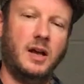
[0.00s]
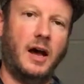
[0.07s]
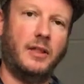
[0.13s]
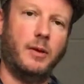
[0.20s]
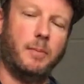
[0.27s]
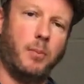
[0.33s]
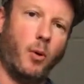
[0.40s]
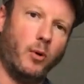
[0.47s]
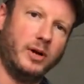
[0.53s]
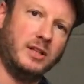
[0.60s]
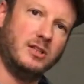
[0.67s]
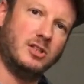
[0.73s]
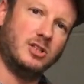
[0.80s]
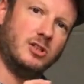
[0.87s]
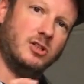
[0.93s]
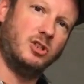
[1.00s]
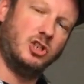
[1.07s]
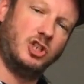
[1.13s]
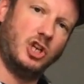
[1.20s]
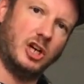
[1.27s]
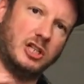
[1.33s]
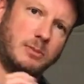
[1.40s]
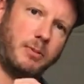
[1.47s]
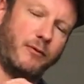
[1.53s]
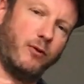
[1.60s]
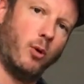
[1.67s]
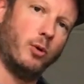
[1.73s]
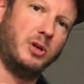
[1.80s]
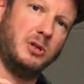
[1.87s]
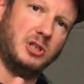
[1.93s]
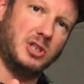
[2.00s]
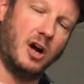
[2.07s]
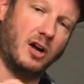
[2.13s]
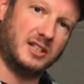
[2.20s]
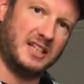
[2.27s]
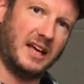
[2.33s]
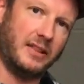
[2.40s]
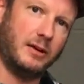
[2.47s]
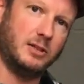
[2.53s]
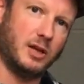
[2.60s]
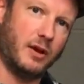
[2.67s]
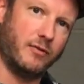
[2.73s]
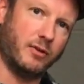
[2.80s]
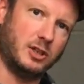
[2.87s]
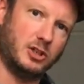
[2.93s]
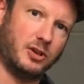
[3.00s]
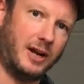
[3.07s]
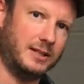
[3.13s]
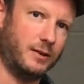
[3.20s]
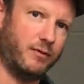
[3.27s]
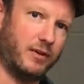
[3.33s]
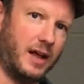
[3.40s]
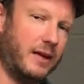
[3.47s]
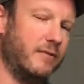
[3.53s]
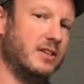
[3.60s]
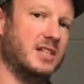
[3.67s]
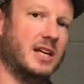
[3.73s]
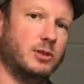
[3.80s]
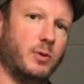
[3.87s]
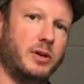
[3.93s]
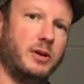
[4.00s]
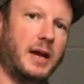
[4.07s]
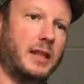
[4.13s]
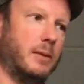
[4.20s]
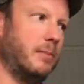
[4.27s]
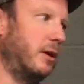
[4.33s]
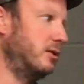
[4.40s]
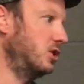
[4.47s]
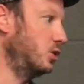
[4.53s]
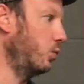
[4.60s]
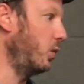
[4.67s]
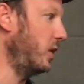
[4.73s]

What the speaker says: at the point just before you start to get those over extracted flavours. That's where you get the most